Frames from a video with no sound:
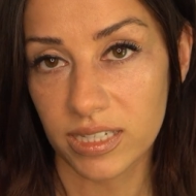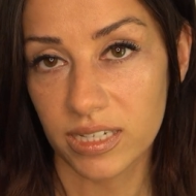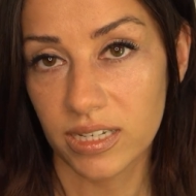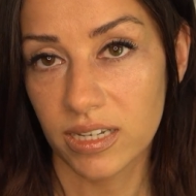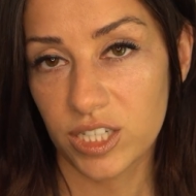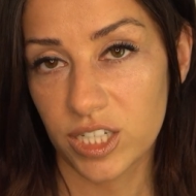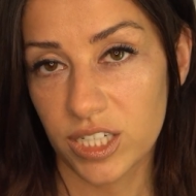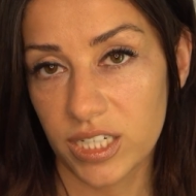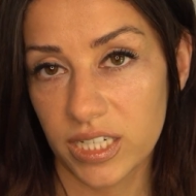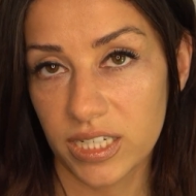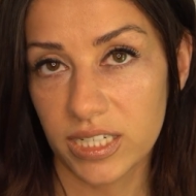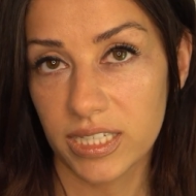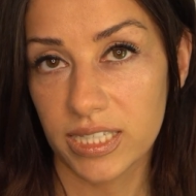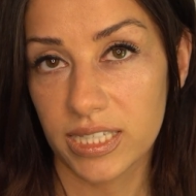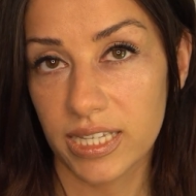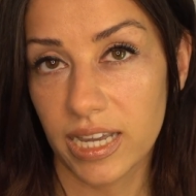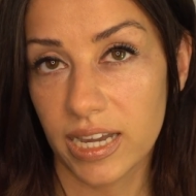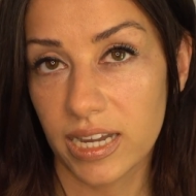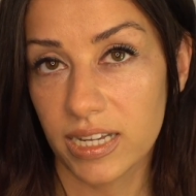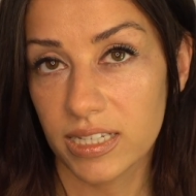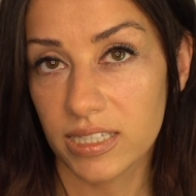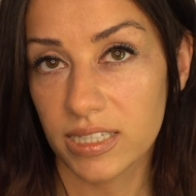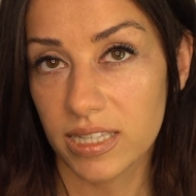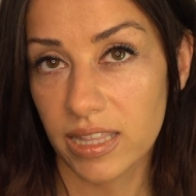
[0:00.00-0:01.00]
She
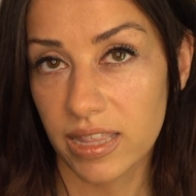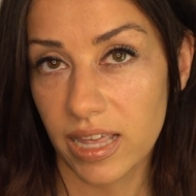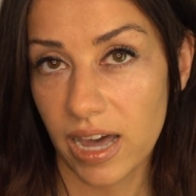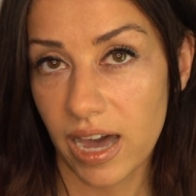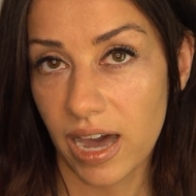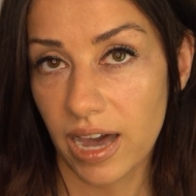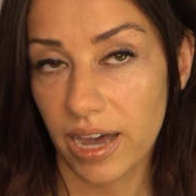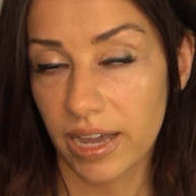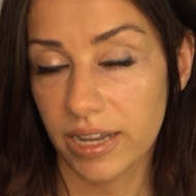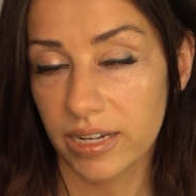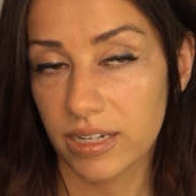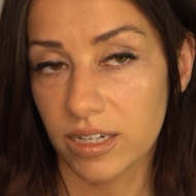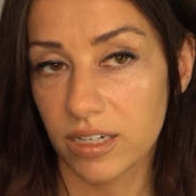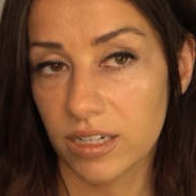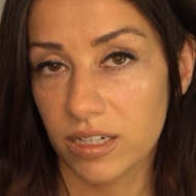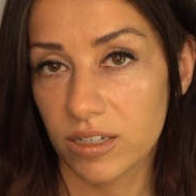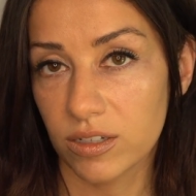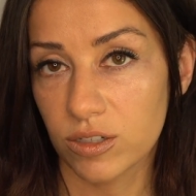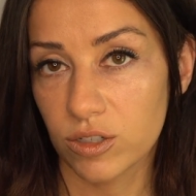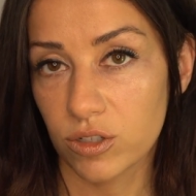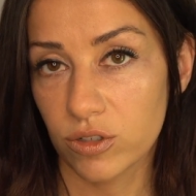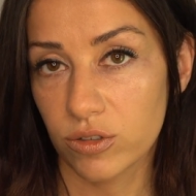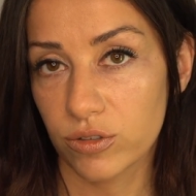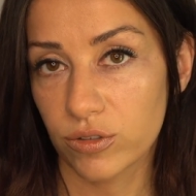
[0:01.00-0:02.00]
says that
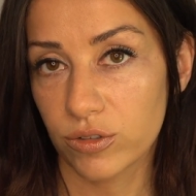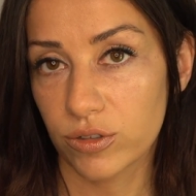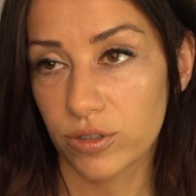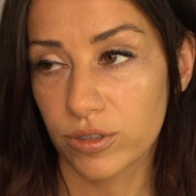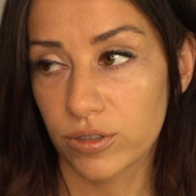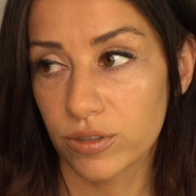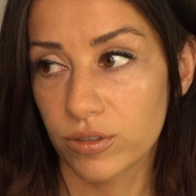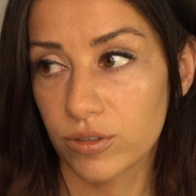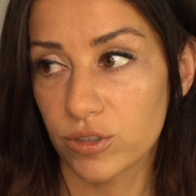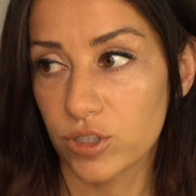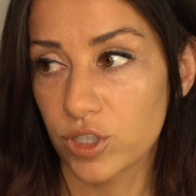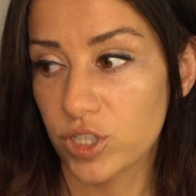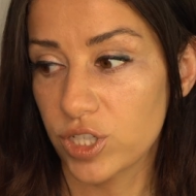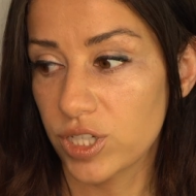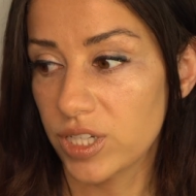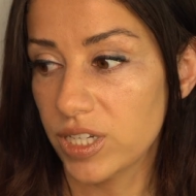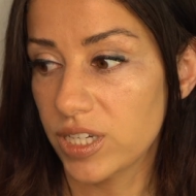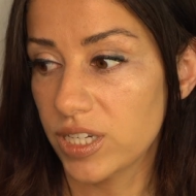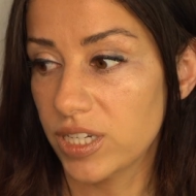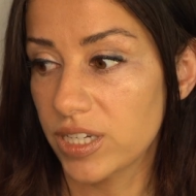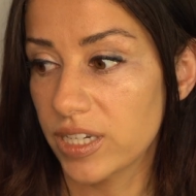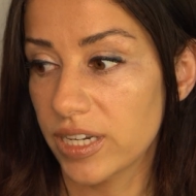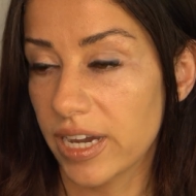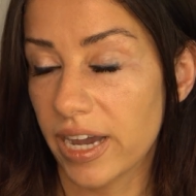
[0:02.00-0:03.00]

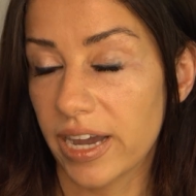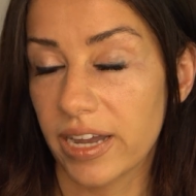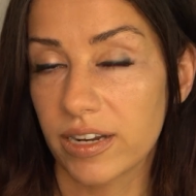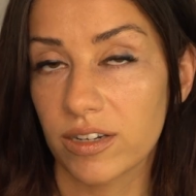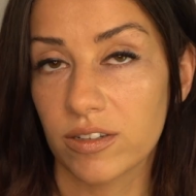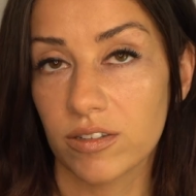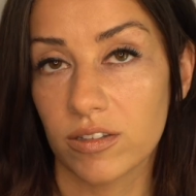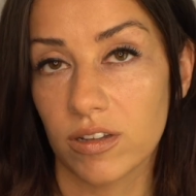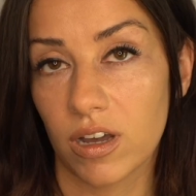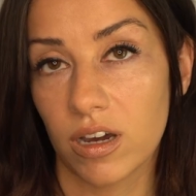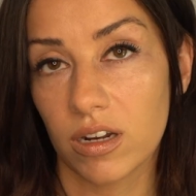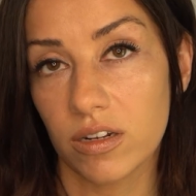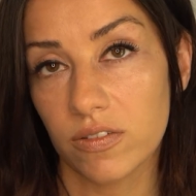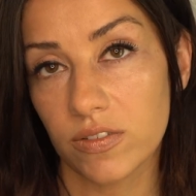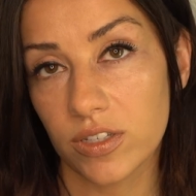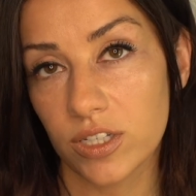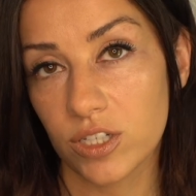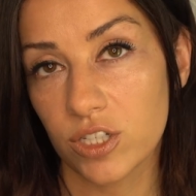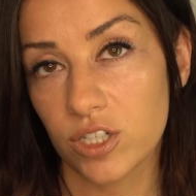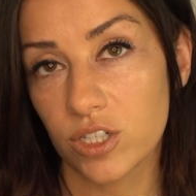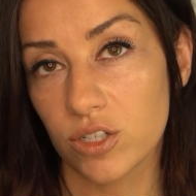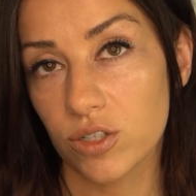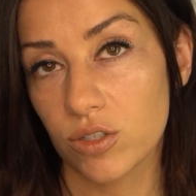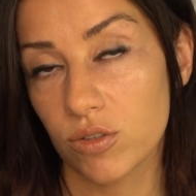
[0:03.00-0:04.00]
she had a lot of
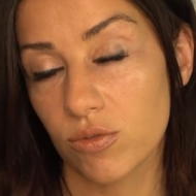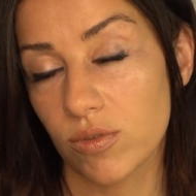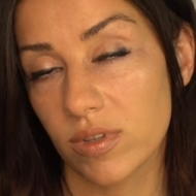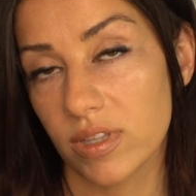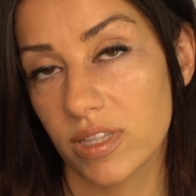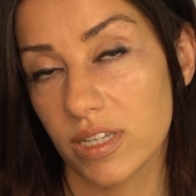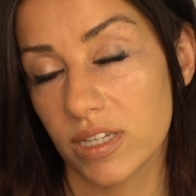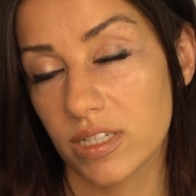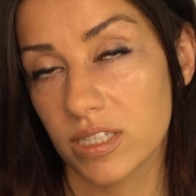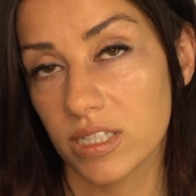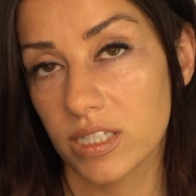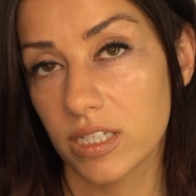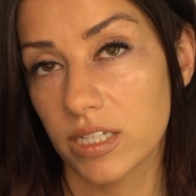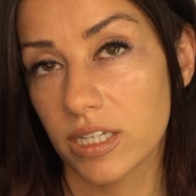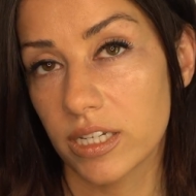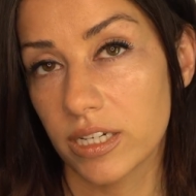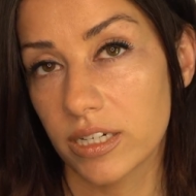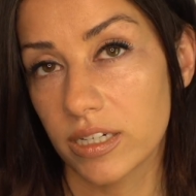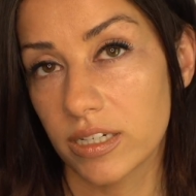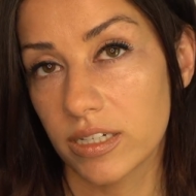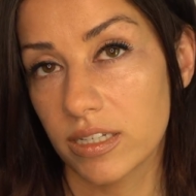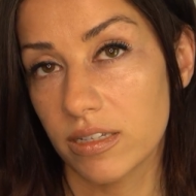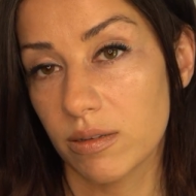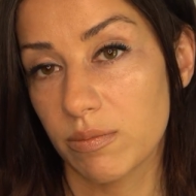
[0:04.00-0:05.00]
issues with
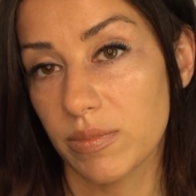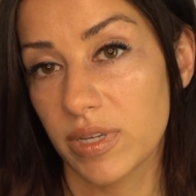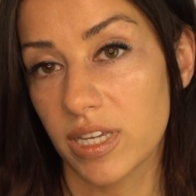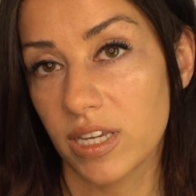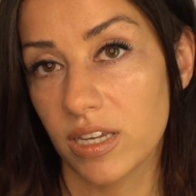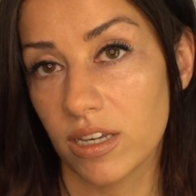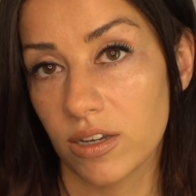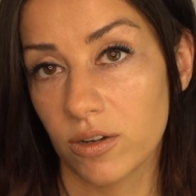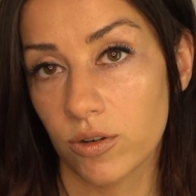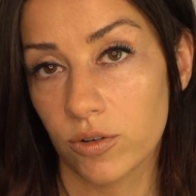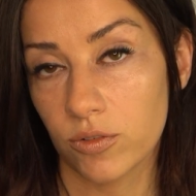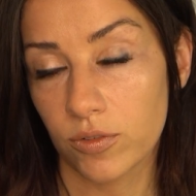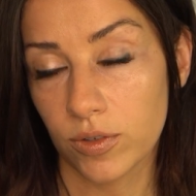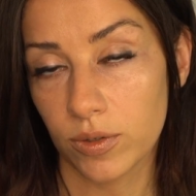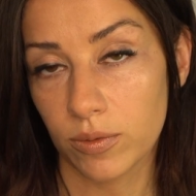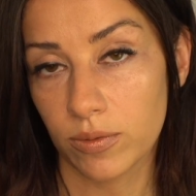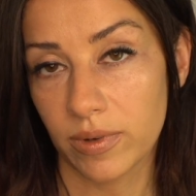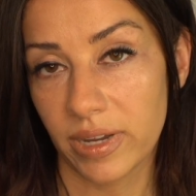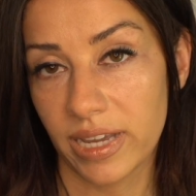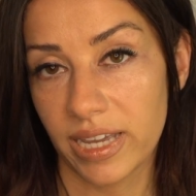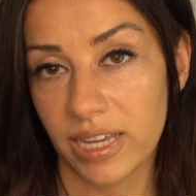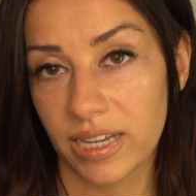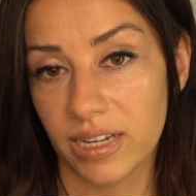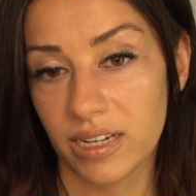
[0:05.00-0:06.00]
insecurity, being
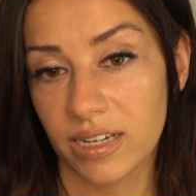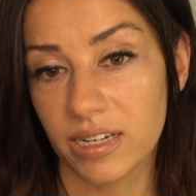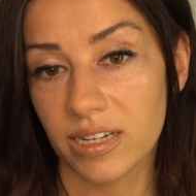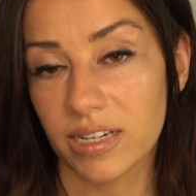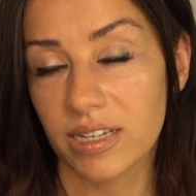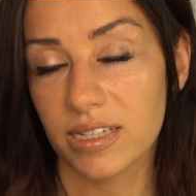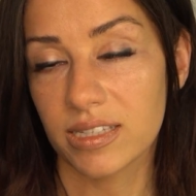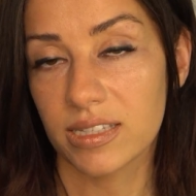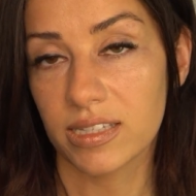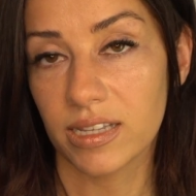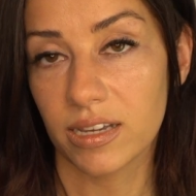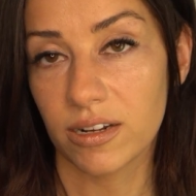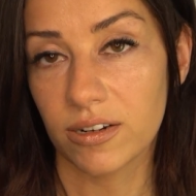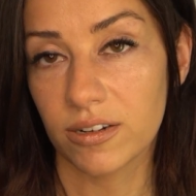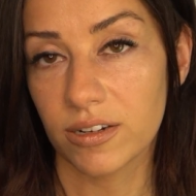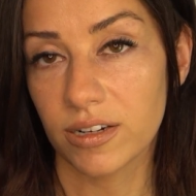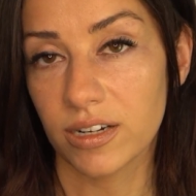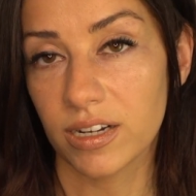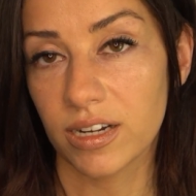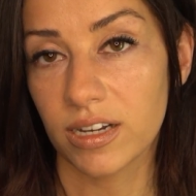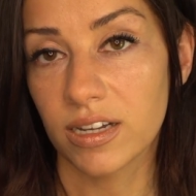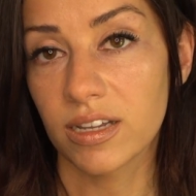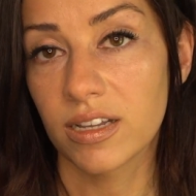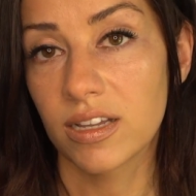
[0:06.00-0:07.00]
overweight,
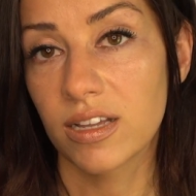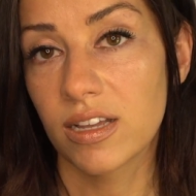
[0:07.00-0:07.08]
etc.